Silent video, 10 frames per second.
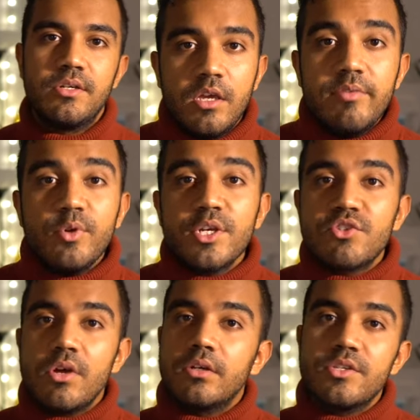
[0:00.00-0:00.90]
If your
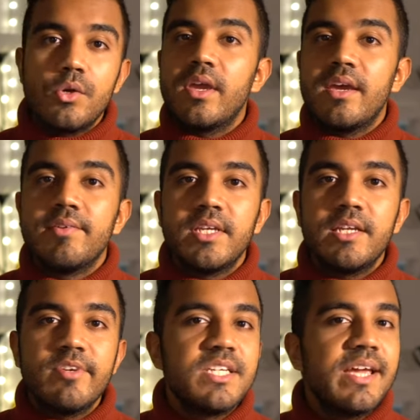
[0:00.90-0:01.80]
instructor's okay with
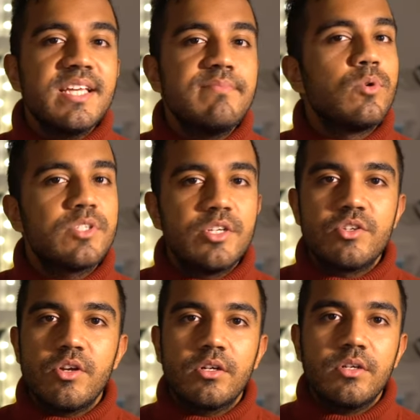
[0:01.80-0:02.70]
it, which I guess most
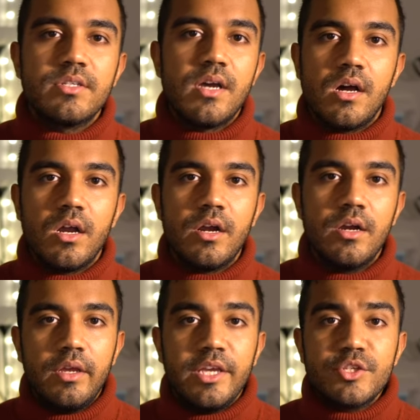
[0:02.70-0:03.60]
instructors are,
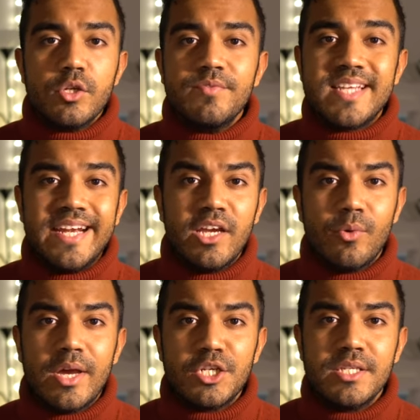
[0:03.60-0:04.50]
instead of sending
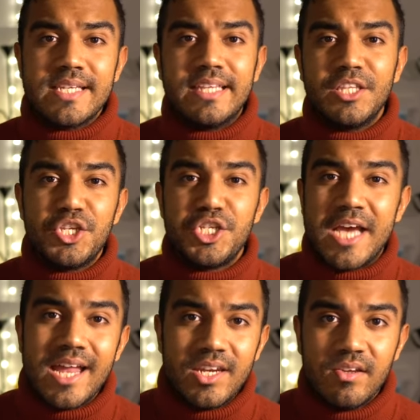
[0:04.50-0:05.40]
questions in the
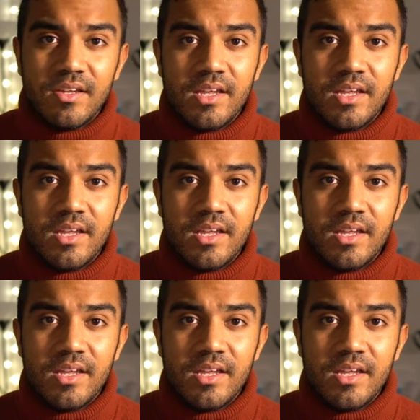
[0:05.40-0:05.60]
chat,